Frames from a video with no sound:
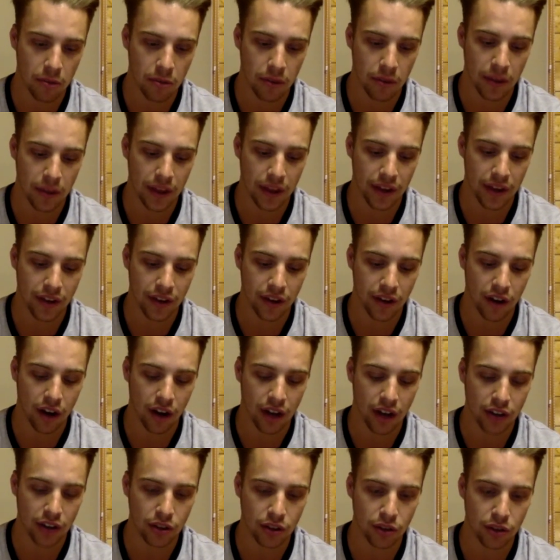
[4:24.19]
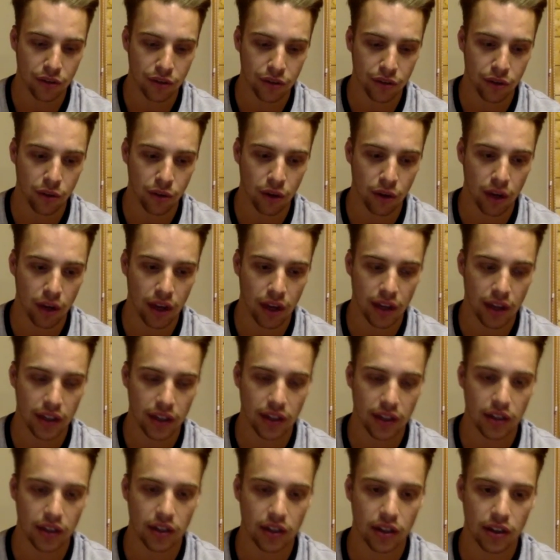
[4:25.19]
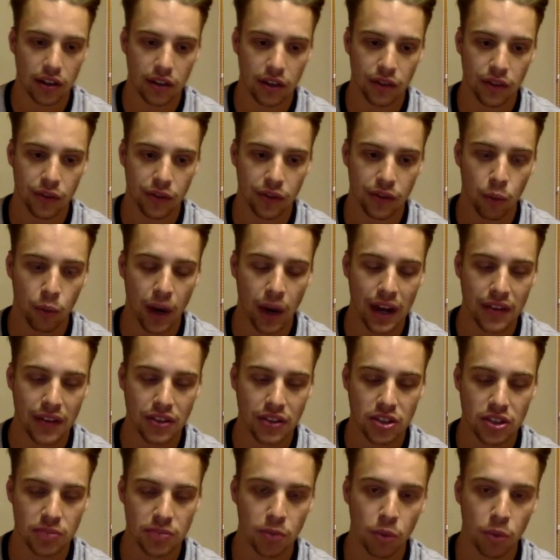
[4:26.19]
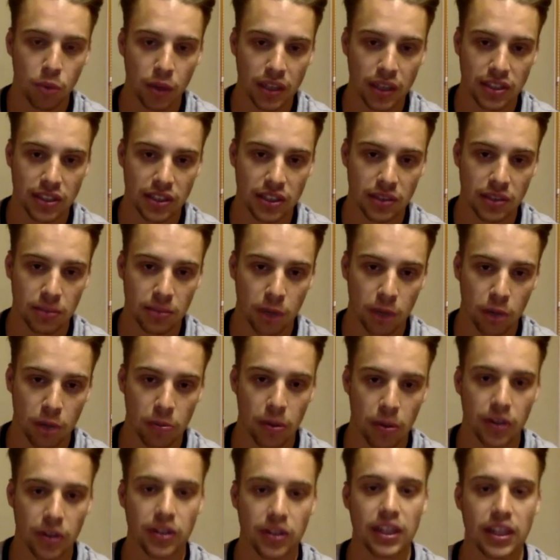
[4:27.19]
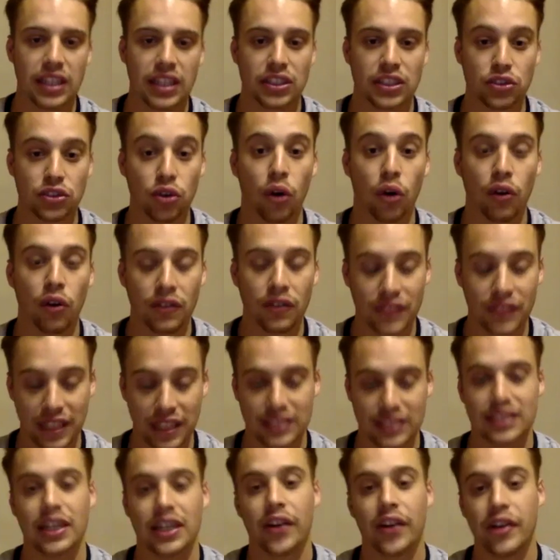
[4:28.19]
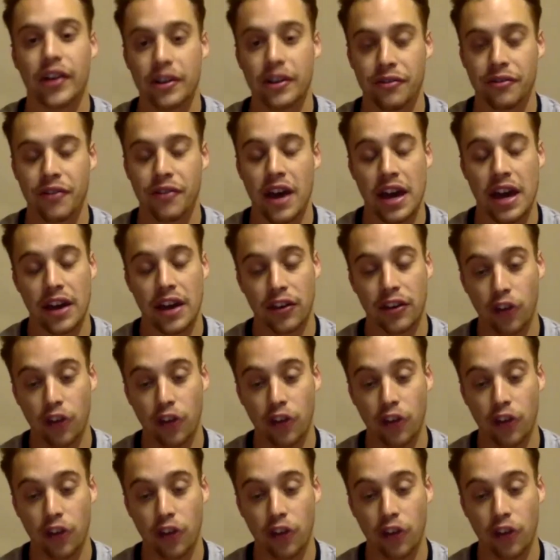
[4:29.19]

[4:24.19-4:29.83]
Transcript: but then I do feel like the way the sport is at the moment, it's not necessarily fair.